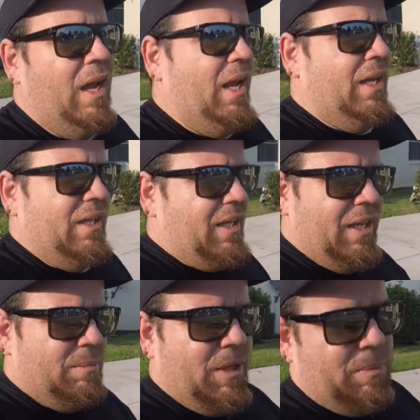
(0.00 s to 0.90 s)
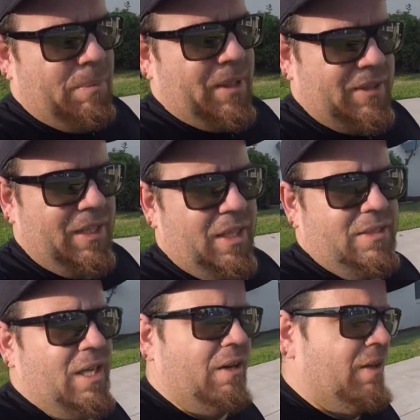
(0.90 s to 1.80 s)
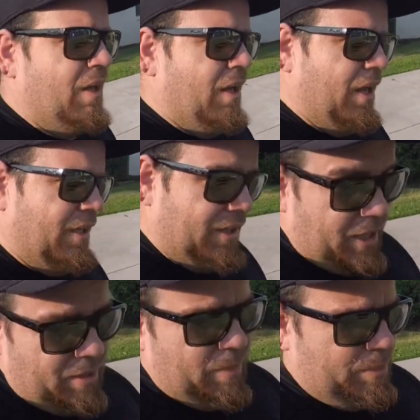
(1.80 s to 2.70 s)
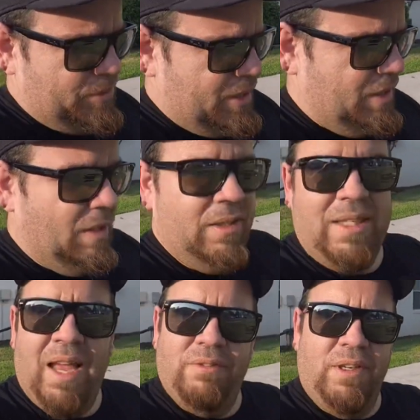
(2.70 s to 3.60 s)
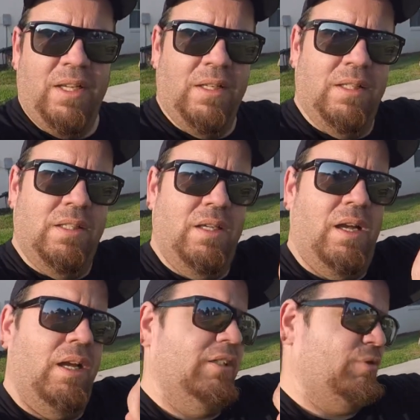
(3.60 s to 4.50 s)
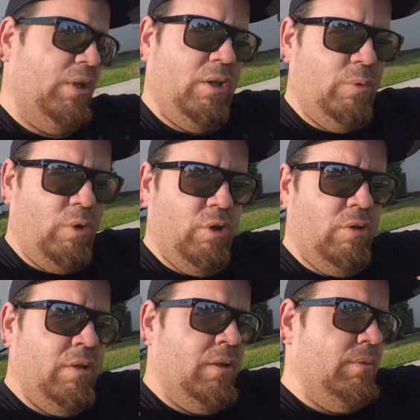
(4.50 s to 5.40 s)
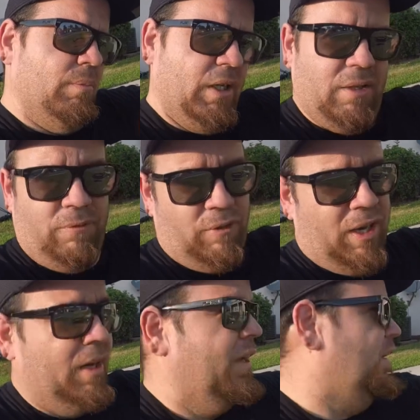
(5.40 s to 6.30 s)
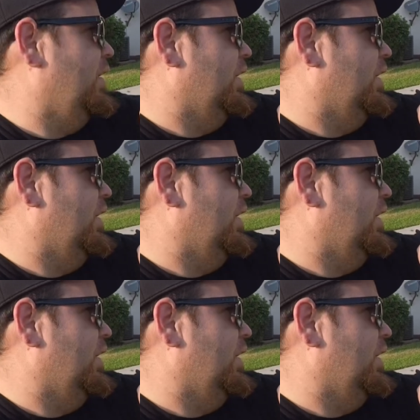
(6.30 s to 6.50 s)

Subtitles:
And I think he hit me up about 10 days ago. And he said, hey, the bumper's in. Daphne, Strictly Royal, a good friend.